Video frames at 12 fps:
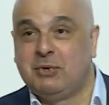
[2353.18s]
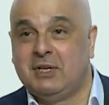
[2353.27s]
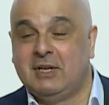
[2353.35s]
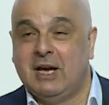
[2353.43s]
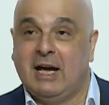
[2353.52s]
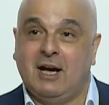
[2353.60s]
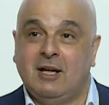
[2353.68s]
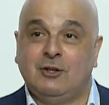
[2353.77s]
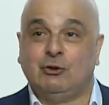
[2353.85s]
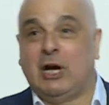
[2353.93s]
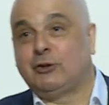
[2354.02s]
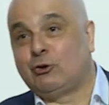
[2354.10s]
be uh,
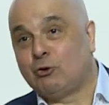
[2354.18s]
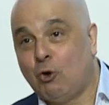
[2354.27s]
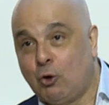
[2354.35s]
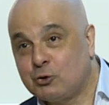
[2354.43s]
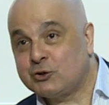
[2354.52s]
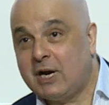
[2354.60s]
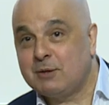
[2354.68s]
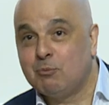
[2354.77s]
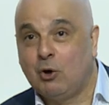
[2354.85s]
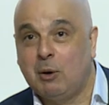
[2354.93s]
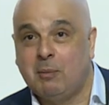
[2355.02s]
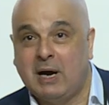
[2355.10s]
nitric oxide
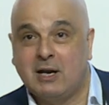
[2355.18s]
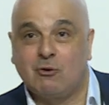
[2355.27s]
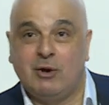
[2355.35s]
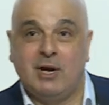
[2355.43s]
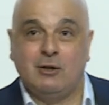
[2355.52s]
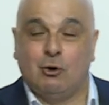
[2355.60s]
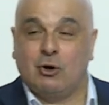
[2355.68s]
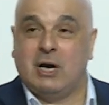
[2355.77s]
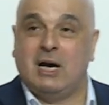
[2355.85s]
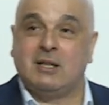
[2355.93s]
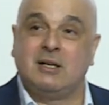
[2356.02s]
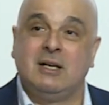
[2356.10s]
migraine or
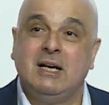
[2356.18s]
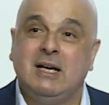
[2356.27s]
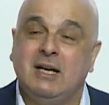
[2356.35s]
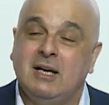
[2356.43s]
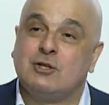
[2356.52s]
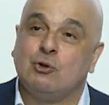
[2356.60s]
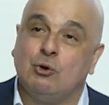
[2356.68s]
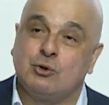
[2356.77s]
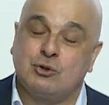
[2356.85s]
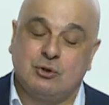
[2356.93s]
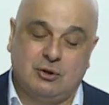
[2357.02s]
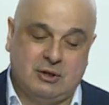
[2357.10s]
other. It's
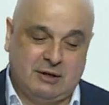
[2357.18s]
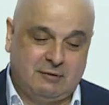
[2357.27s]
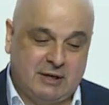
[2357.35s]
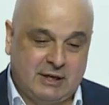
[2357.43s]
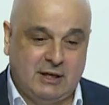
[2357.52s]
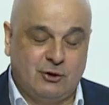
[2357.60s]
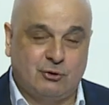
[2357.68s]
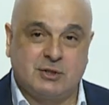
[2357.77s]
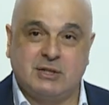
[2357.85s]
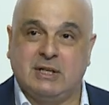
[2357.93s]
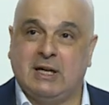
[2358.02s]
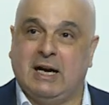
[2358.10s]
also a very
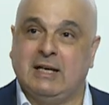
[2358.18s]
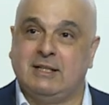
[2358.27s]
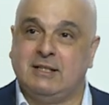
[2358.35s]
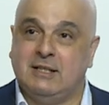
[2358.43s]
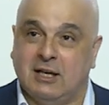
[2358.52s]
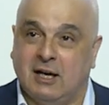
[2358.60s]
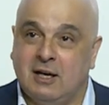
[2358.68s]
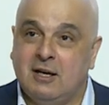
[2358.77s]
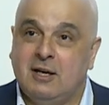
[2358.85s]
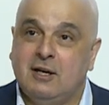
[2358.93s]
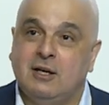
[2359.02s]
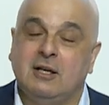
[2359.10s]
interesting idea,
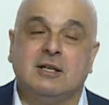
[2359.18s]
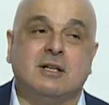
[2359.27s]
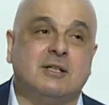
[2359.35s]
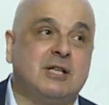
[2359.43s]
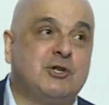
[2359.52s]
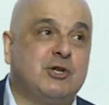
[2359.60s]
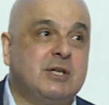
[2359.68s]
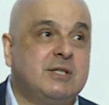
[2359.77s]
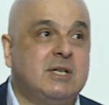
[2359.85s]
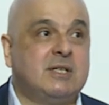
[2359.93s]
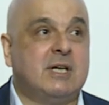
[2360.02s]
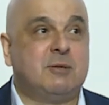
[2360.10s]
uh,
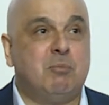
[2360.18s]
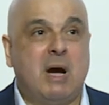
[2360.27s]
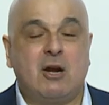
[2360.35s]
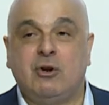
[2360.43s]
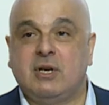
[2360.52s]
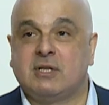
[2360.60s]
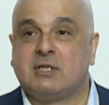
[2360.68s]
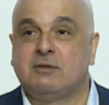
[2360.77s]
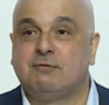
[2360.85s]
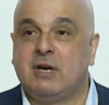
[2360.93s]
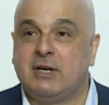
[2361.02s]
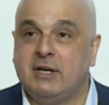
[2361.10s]
suggesting that migraine is
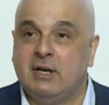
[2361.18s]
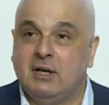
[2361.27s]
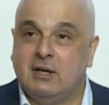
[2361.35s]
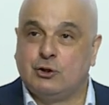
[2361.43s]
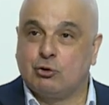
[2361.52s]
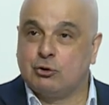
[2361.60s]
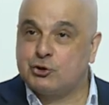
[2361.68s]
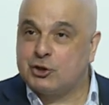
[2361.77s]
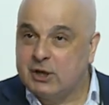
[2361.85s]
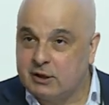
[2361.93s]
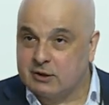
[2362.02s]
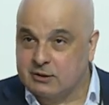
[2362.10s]
very
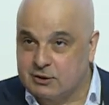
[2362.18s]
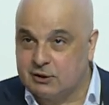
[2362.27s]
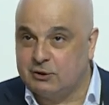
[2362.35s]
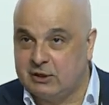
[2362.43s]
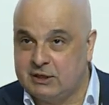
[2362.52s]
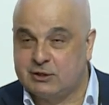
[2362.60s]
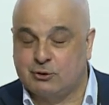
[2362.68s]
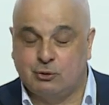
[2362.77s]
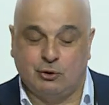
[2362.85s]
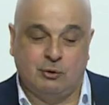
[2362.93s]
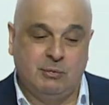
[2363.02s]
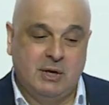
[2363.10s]
heterogeneous in this
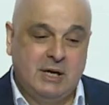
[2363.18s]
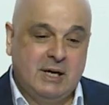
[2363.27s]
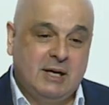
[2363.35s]
term.